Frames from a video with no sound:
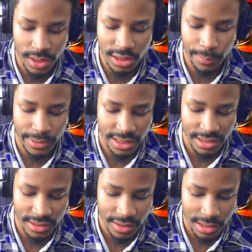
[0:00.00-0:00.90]
What is the
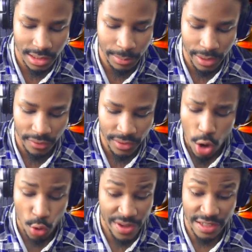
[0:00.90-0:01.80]
percentage of this M F?
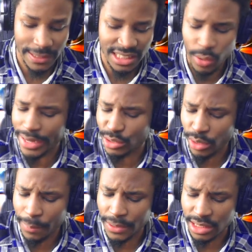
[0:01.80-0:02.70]
Oh, okay, I was about to say, wait,
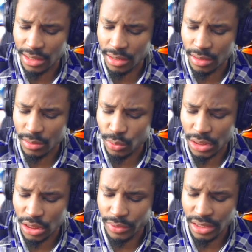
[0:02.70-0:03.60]
twenty percent
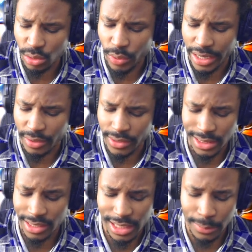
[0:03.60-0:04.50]
regeneration? Wait,
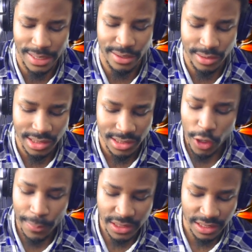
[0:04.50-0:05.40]
wasn't it something else?
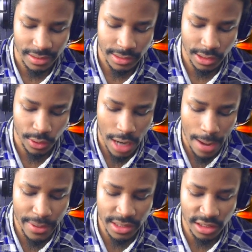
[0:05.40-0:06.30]
forty percent. So
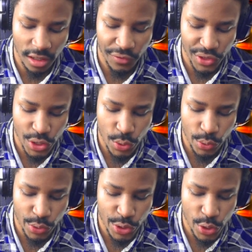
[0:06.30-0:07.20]
I'm going to start off with
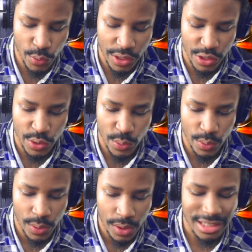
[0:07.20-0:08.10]
you, you, and
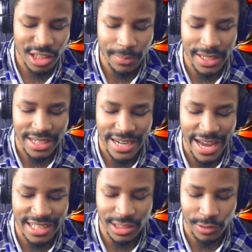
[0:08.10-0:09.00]
you. And it's going to be
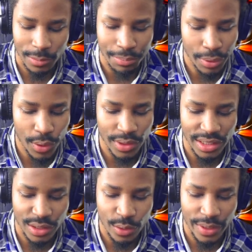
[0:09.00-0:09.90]
nasty what
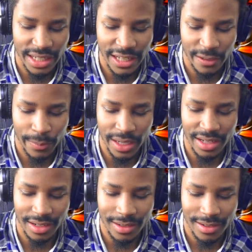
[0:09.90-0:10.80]
Broly do when he locked me
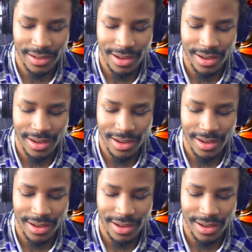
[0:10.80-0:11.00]
in.